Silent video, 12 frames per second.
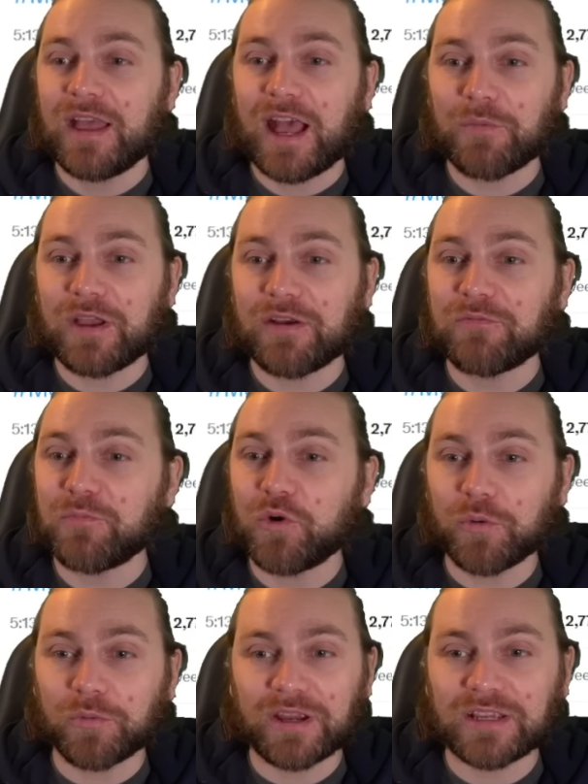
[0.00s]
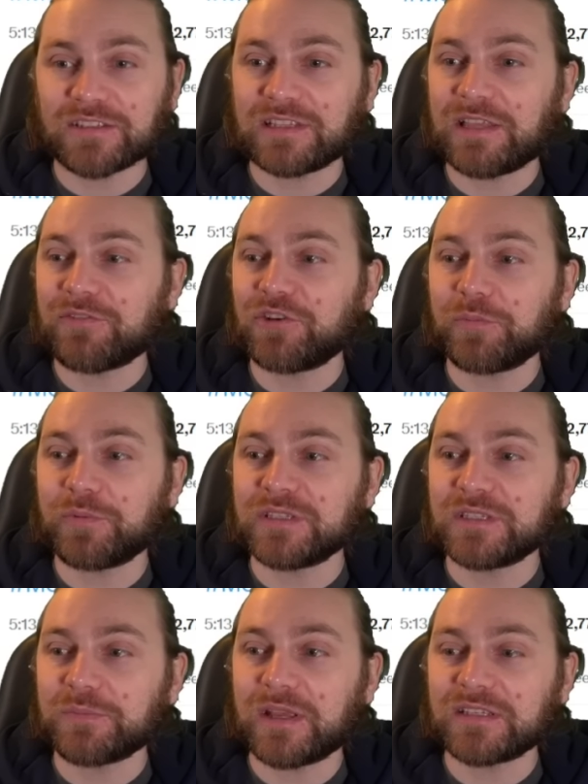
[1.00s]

and we have more upgrades to level up in Space